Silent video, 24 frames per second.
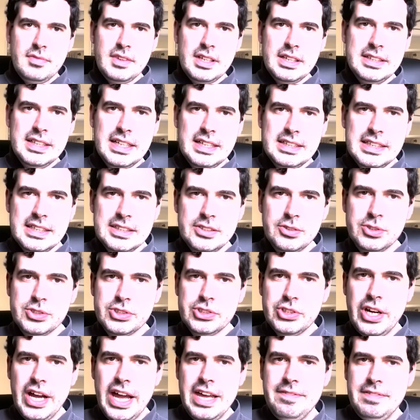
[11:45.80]
then there's
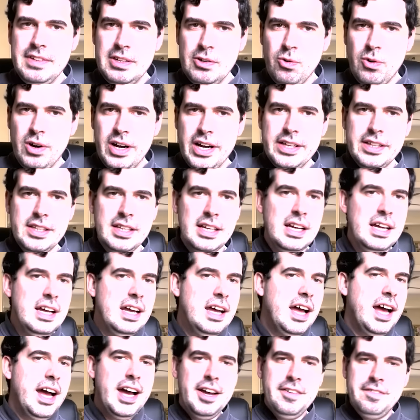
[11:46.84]
also AV1,
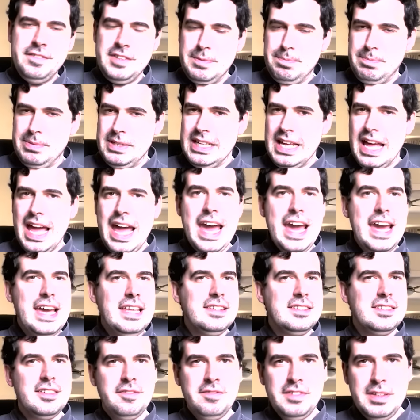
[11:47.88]
uh,
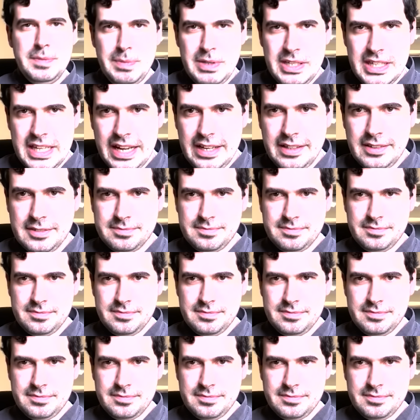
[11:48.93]
VP8, VP9.